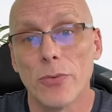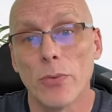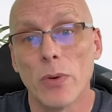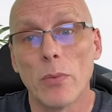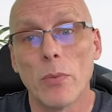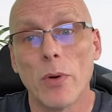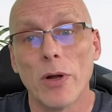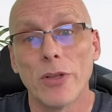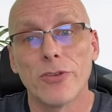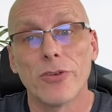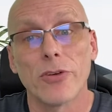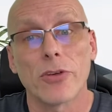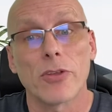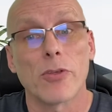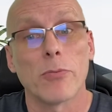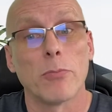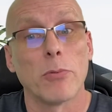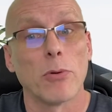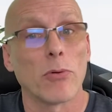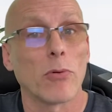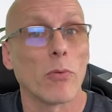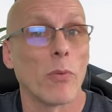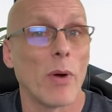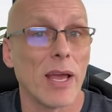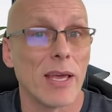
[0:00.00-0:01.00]
we want to
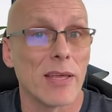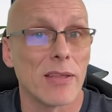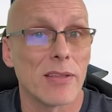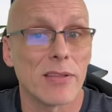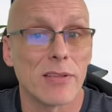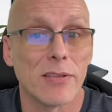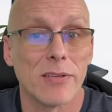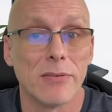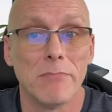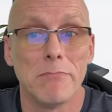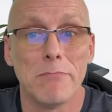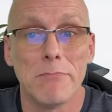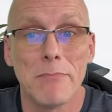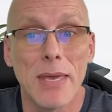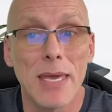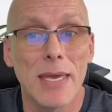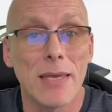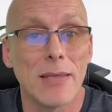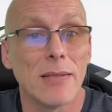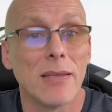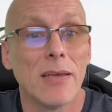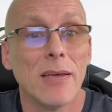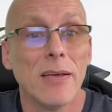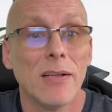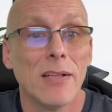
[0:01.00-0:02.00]
explore ways to
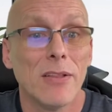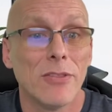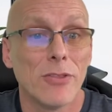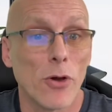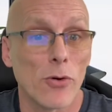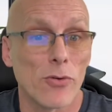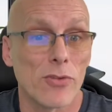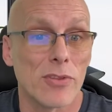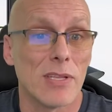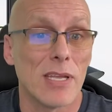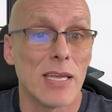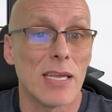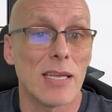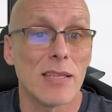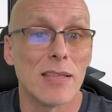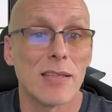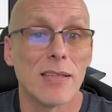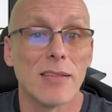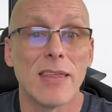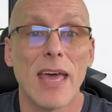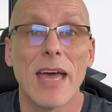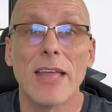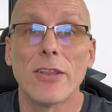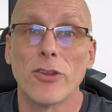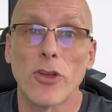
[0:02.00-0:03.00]
meet those needs
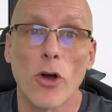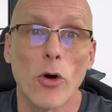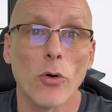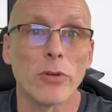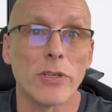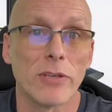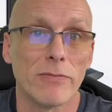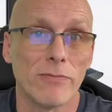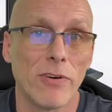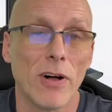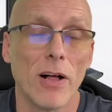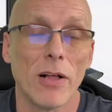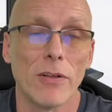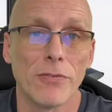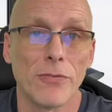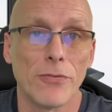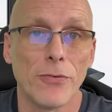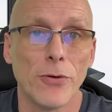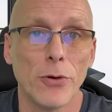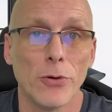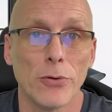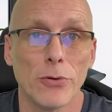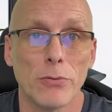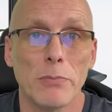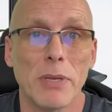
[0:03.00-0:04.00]
that don't involve
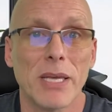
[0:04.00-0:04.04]
food,